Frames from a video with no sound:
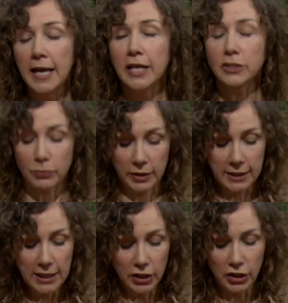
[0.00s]
it's
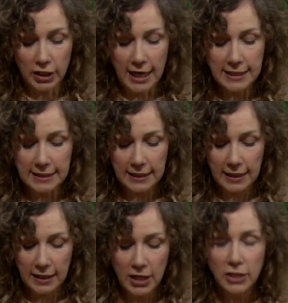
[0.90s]
really a good
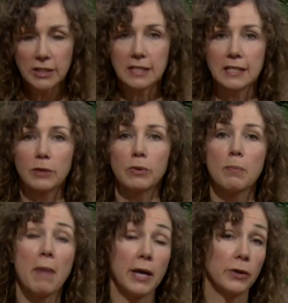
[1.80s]
idea to stick with
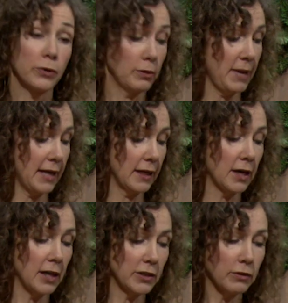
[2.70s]
monochromatic
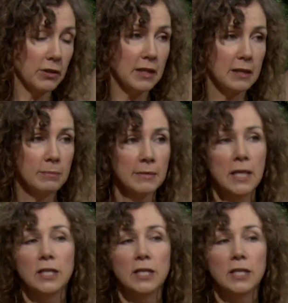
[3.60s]
color theme.